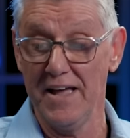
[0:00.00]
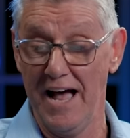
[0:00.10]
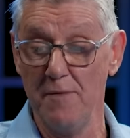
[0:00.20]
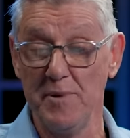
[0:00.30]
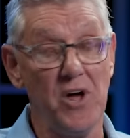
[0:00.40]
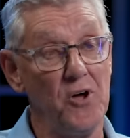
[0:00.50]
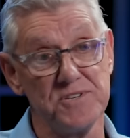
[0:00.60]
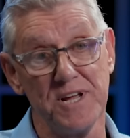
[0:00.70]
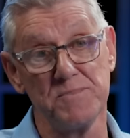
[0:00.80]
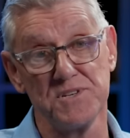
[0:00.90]

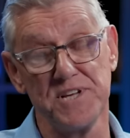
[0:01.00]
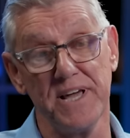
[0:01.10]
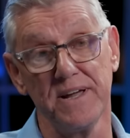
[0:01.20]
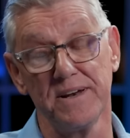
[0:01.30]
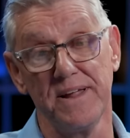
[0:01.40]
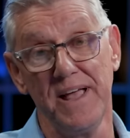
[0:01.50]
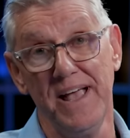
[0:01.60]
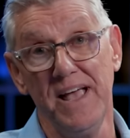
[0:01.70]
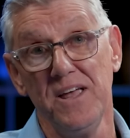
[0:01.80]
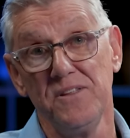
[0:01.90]
Amenhotep II.
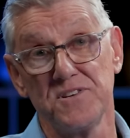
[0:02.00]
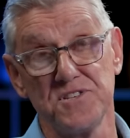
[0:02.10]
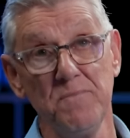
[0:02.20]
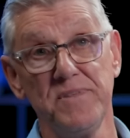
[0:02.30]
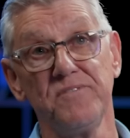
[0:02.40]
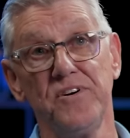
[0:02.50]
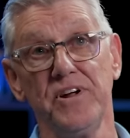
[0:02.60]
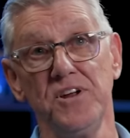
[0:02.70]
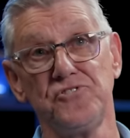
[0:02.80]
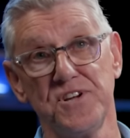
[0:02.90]
There's something
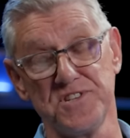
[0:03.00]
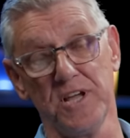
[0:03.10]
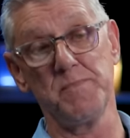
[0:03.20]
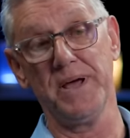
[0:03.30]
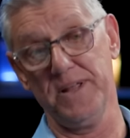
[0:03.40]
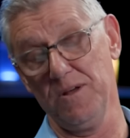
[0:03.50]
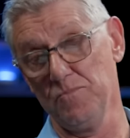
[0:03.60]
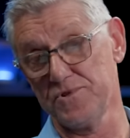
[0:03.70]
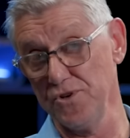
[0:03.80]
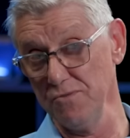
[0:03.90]
very interesting about
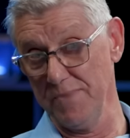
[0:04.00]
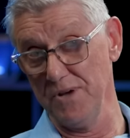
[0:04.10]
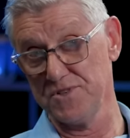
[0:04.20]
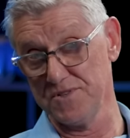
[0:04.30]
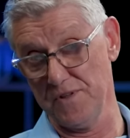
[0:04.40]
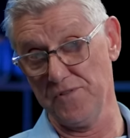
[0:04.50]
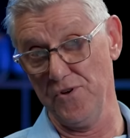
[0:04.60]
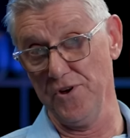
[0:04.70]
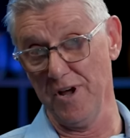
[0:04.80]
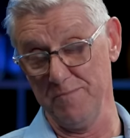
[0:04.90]
him. Tuthmosis
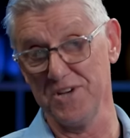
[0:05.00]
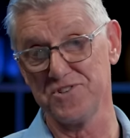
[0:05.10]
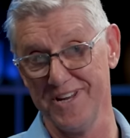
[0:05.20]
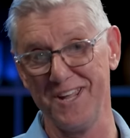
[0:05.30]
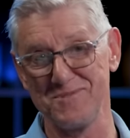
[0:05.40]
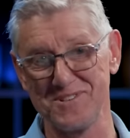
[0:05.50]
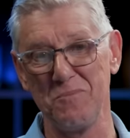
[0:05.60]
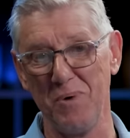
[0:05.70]
III, I mentioned he was the